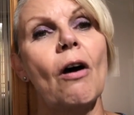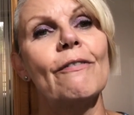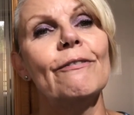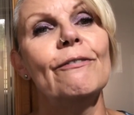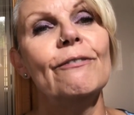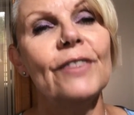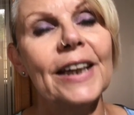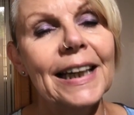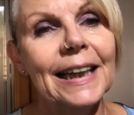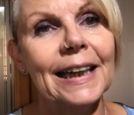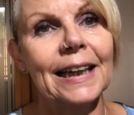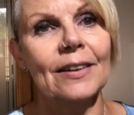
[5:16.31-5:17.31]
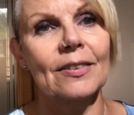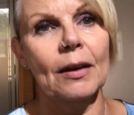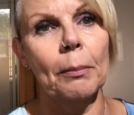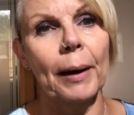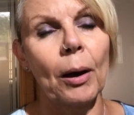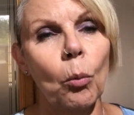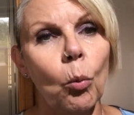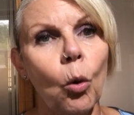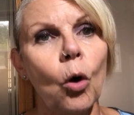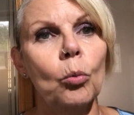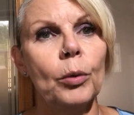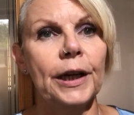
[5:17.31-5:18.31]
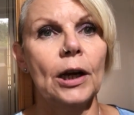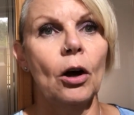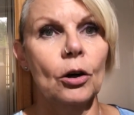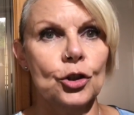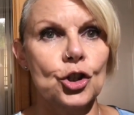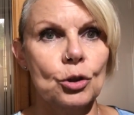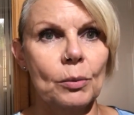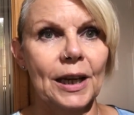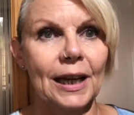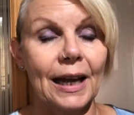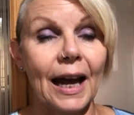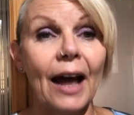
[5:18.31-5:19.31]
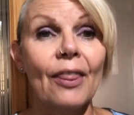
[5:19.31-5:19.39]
our feelings about what we are doing.